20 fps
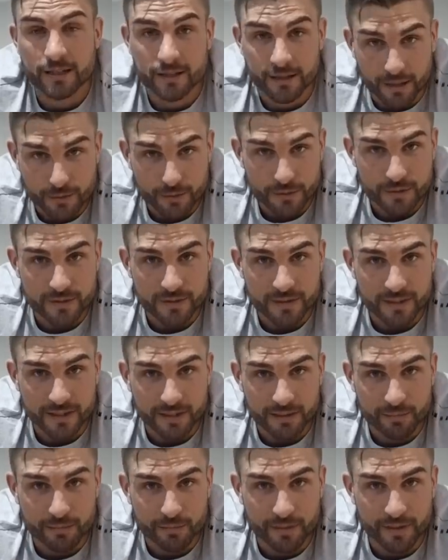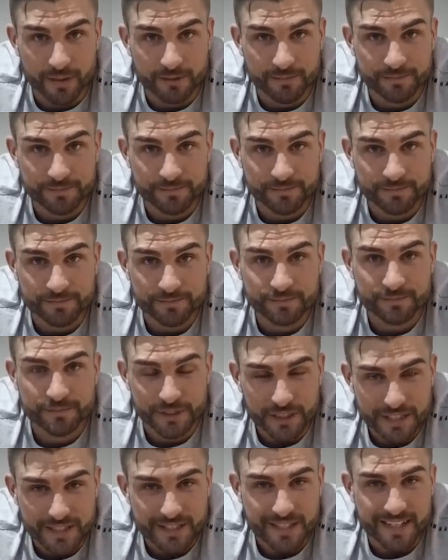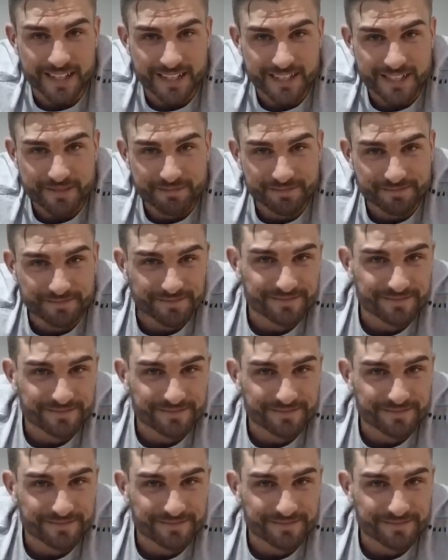closer to the Olympia. Cheers, guys.